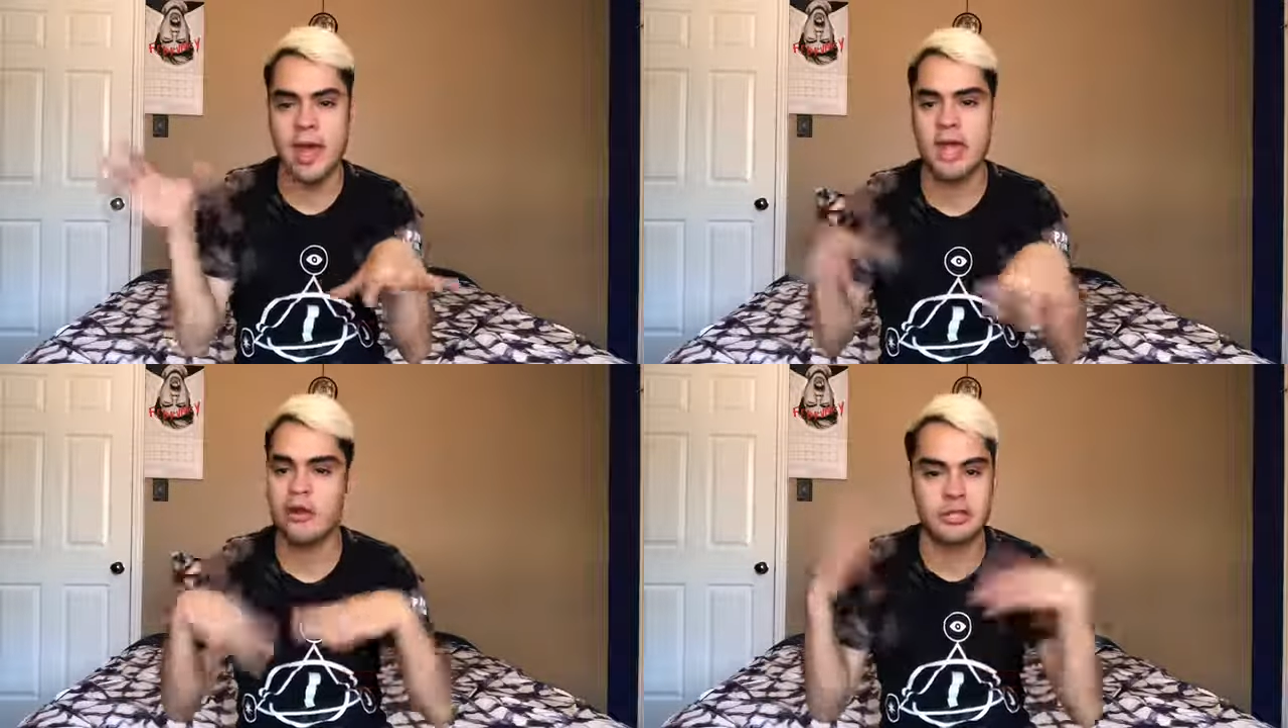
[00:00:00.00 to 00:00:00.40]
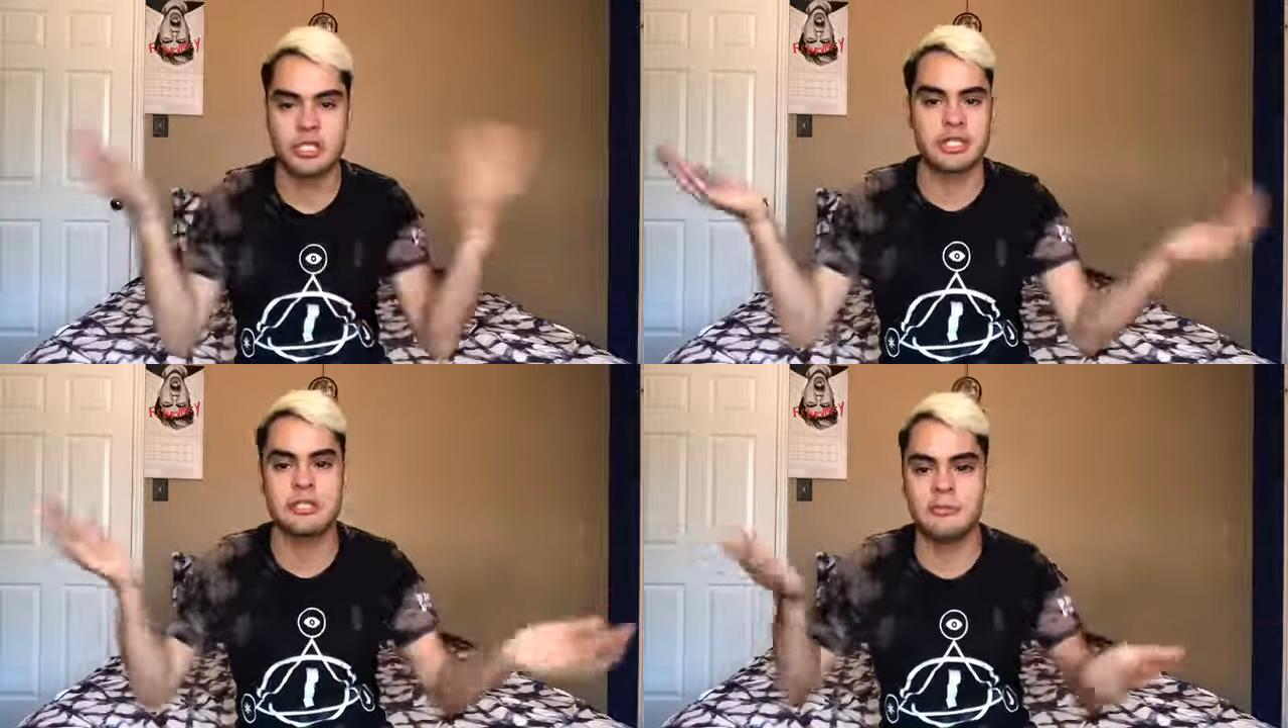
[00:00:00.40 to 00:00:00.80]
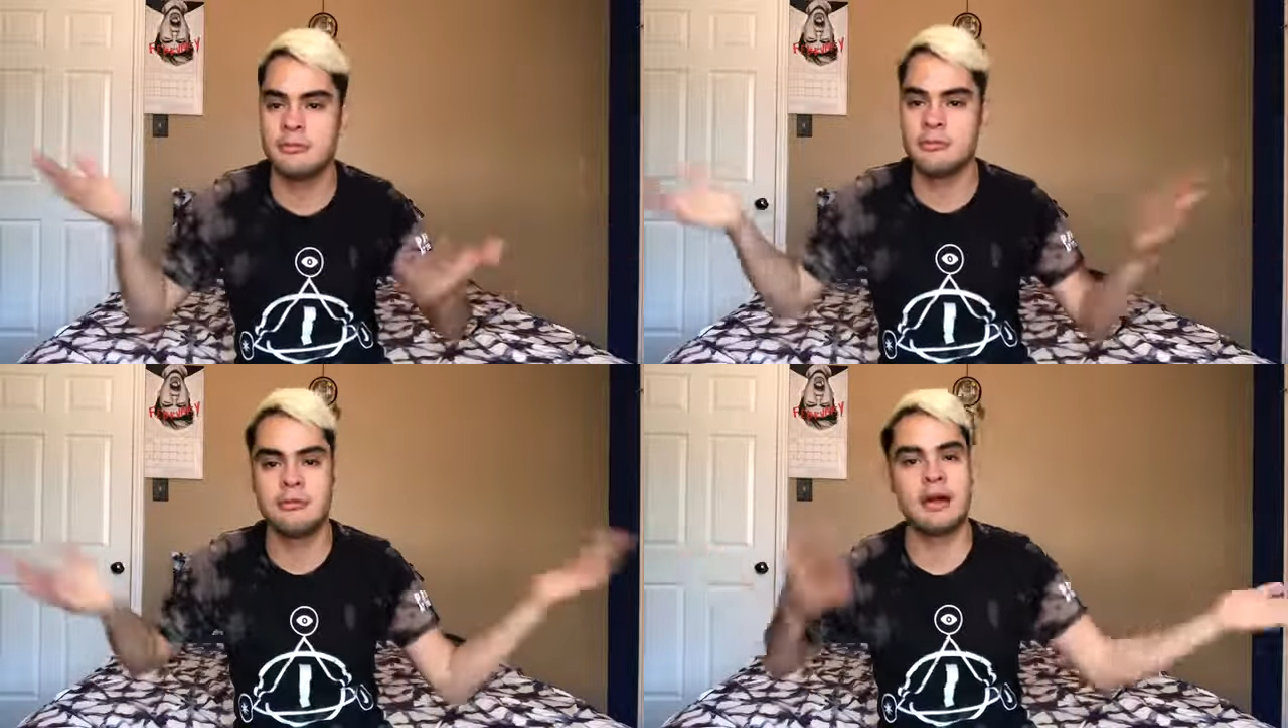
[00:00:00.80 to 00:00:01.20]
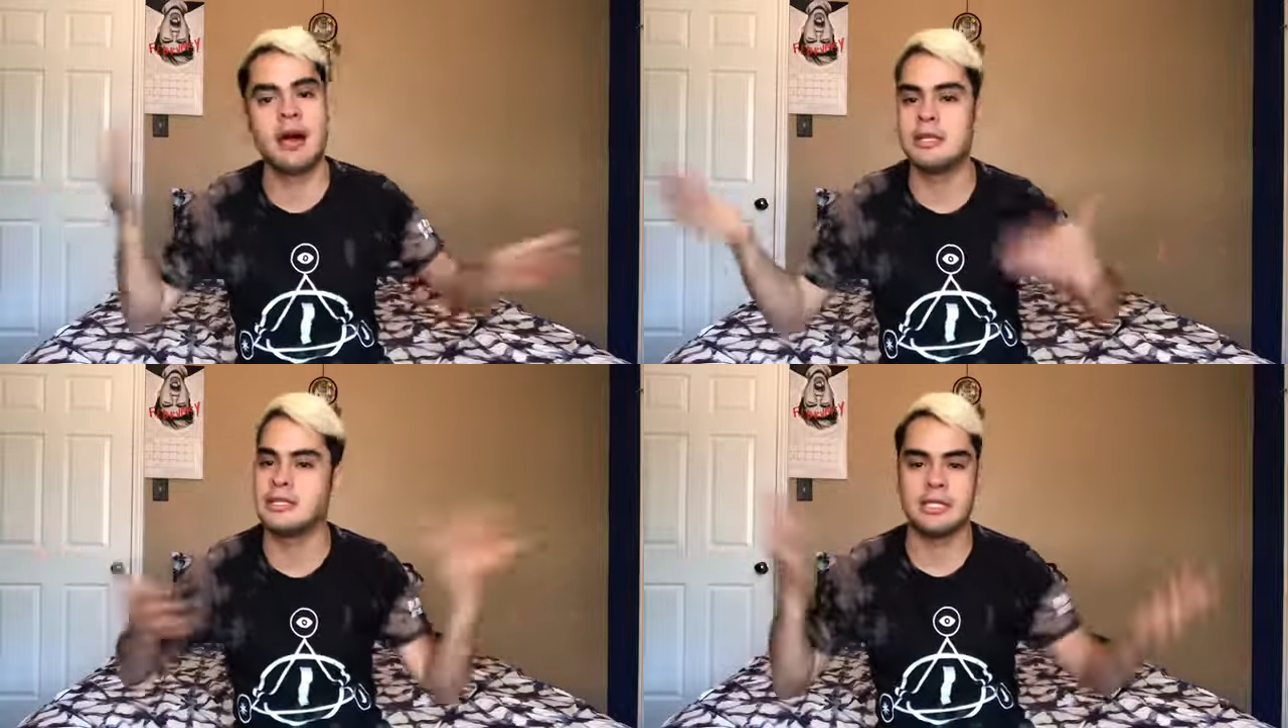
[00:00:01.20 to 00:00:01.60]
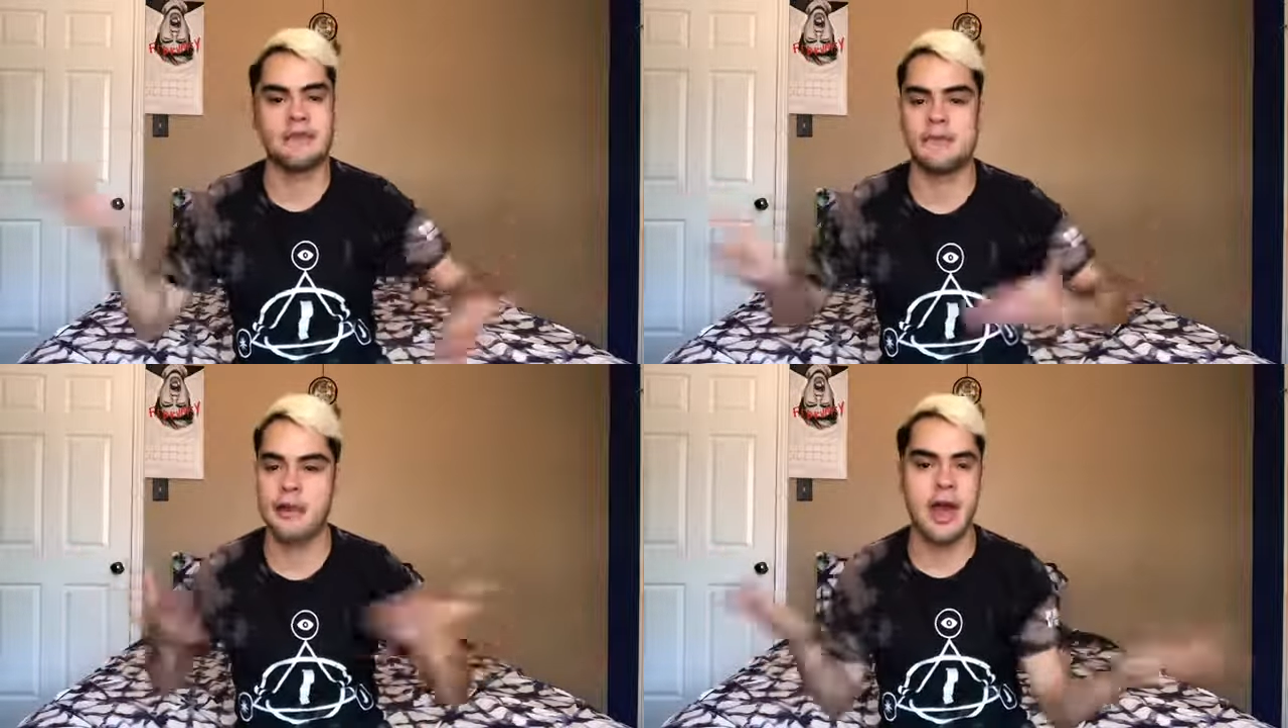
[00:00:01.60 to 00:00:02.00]
8 or just a
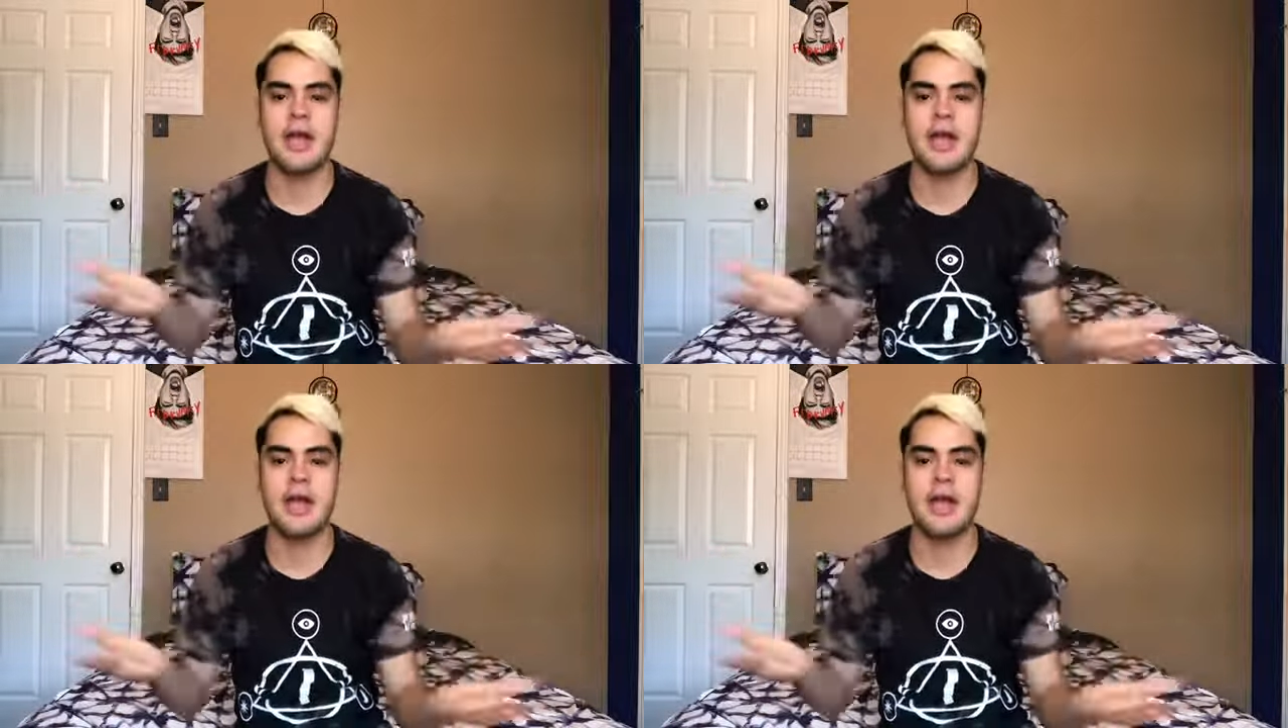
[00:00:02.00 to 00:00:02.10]
different